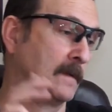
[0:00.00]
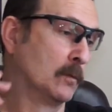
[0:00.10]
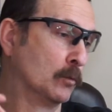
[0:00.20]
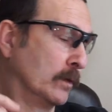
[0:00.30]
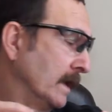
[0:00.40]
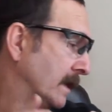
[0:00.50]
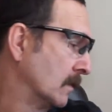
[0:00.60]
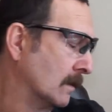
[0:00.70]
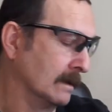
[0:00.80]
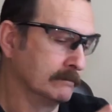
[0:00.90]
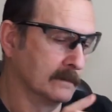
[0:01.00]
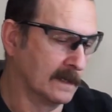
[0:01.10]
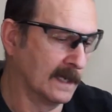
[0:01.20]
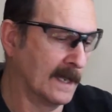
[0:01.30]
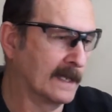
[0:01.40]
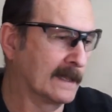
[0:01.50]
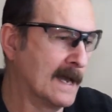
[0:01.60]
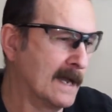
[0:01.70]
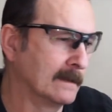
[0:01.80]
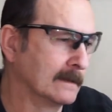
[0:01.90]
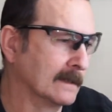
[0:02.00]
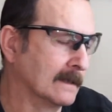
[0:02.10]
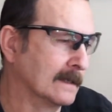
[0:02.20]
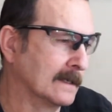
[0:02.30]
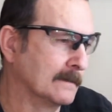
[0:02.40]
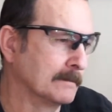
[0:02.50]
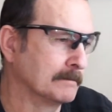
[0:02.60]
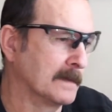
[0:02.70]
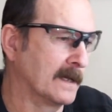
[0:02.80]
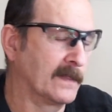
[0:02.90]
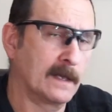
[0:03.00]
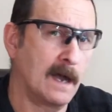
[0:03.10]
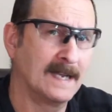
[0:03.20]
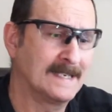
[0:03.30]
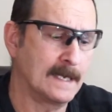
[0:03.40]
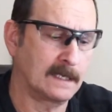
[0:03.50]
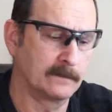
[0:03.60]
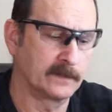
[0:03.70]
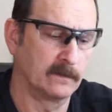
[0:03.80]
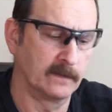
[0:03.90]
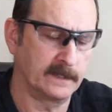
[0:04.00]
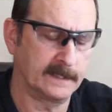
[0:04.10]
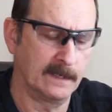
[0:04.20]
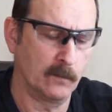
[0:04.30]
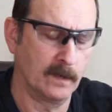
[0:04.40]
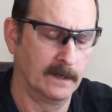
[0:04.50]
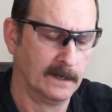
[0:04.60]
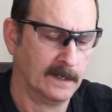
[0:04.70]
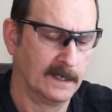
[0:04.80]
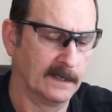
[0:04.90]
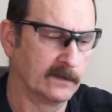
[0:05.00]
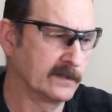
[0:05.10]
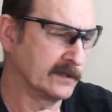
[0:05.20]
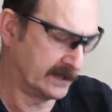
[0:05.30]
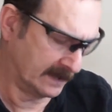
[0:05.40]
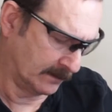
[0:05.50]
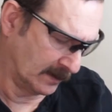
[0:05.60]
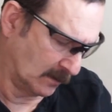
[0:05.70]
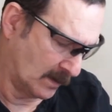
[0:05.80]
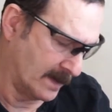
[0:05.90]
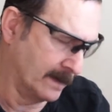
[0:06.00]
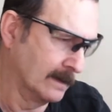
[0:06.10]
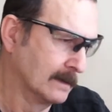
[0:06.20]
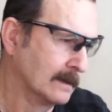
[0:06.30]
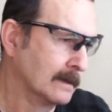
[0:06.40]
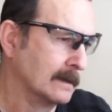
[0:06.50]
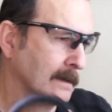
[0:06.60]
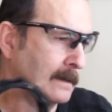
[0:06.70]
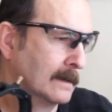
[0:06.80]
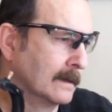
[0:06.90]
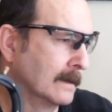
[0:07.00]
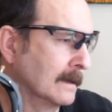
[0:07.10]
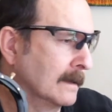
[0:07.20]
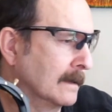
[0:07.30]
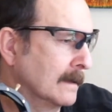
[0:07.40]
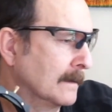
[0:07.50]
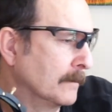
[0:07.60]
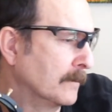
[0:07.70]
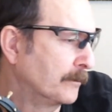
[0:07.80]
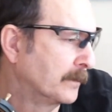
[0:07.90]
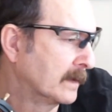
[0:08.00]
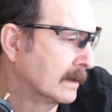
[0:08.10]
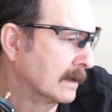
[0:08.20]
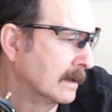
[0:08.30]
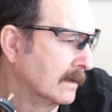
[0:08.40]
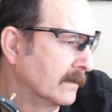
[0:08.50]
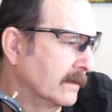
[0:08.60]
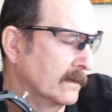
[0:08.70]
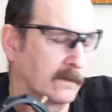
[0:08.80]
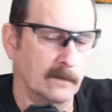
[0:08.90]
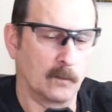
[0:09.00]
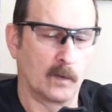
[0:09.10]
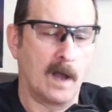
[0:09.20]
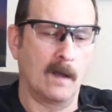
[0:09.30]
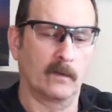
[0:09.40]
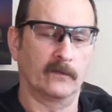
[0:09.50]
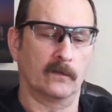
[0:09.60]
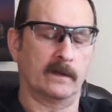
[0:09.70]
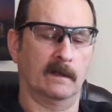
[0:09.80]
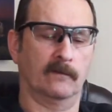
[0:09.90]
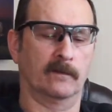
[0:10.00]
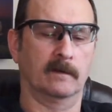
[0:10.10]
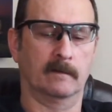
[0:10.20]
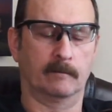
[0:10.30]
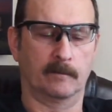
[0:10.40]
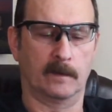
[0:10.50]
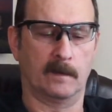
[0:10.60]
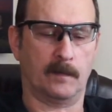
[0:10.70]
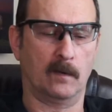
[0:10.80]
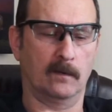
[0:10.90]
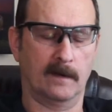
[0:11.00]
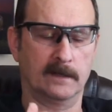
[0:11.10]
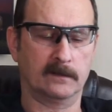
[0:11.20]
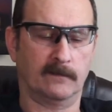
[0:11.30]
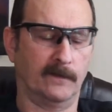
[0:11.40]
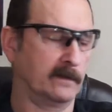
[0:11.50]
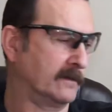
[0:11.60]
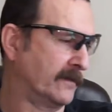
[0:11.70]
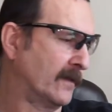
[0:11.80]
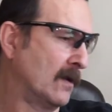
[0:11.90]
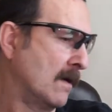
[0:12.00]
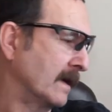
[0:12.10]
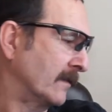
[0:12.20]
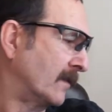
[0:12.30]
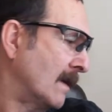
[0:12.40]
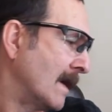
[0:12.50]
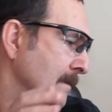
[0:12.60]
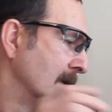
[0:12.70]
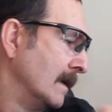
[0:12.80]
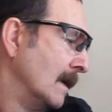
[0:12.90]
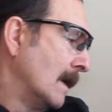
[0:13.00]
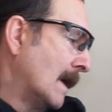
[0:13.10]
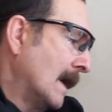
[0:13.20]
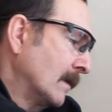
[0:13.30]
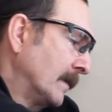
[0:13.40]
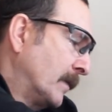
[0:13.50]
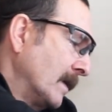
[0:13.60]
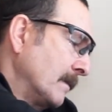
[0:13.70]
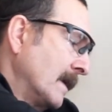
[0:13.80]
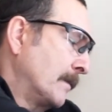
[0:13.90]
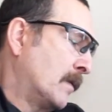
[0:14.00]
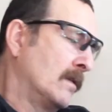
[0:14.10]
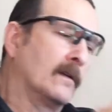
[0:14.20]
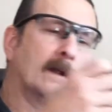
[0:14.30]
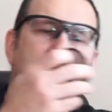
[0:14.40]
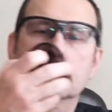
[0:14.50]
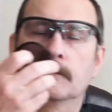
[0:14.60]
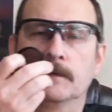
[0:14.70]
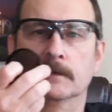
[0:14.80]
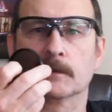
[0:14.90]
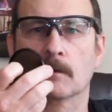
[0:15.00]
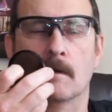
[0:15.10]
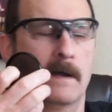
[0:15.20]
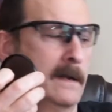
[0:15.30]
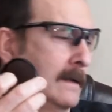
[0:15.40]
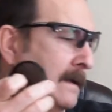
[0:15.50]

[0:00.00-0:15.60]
Really cool. I like that. I think High Tech comes out with the same one, and there's a similar one. When I was looking for a polarizer filter, for the longest time, I would put my polarizing filter on,